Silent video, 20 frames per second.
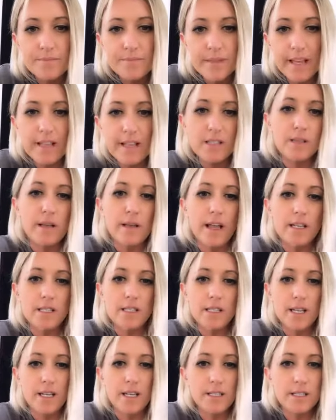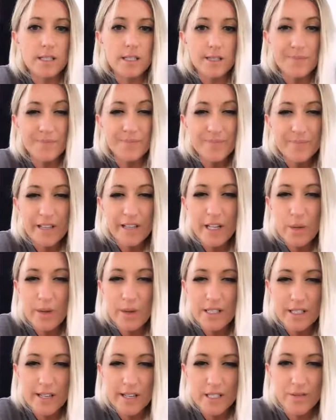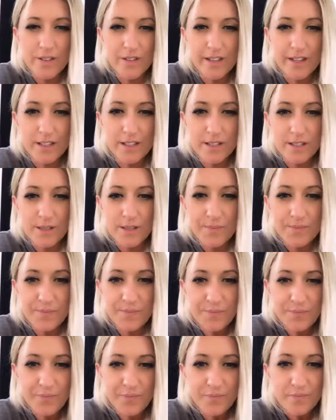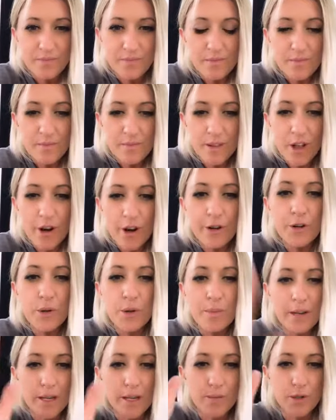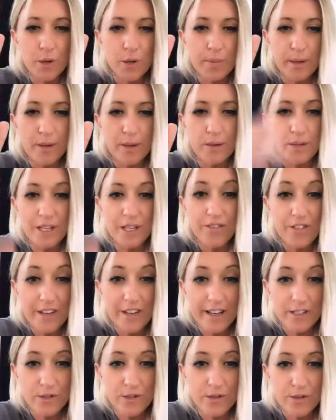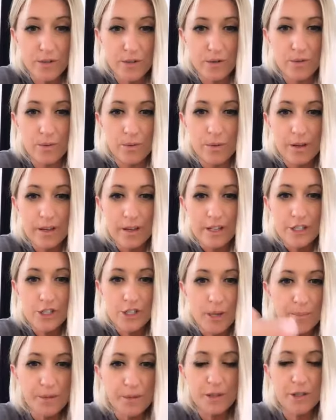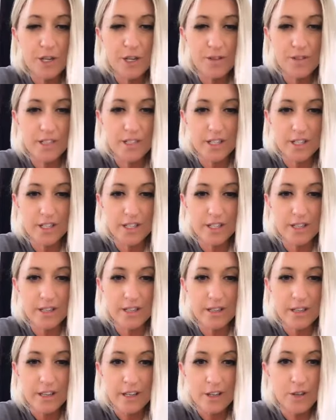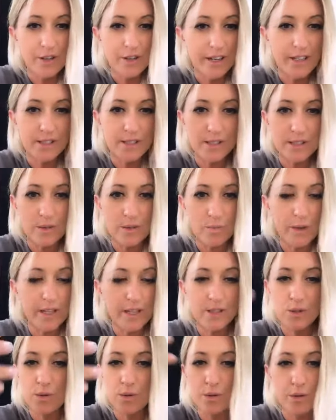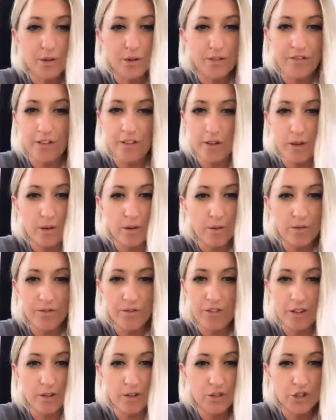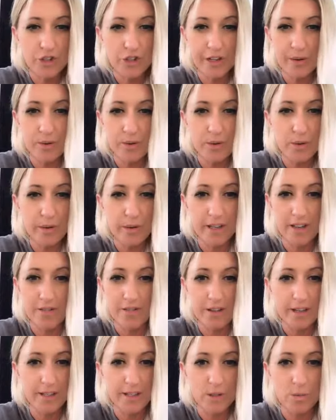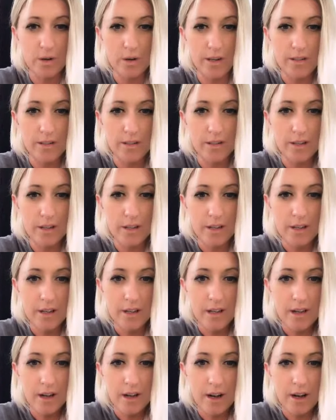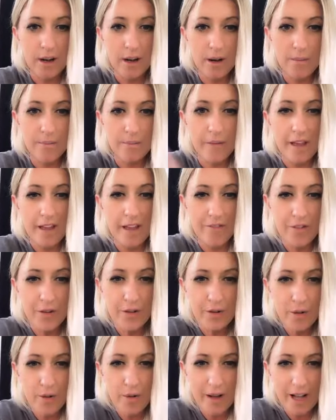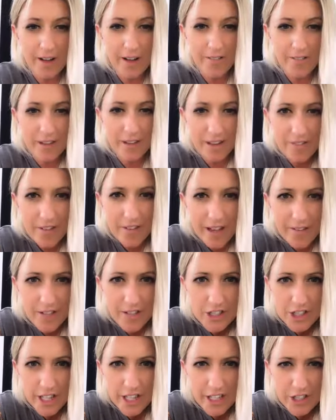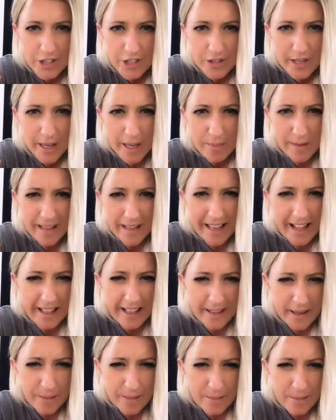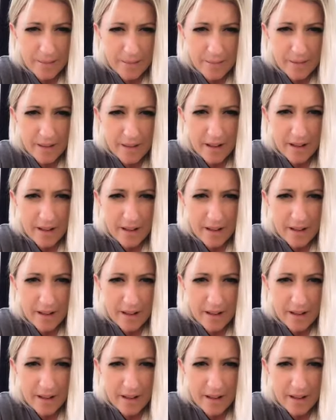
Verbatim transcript: Thanks, SS. Anyways, guys, if you guys are new. My name's Yo Pickles. If you guys are new, jump in the conversation. You guys, we can do a little follow follow train real quick if you guys want. Um, if you don't have, if you haven't changed your name like LM,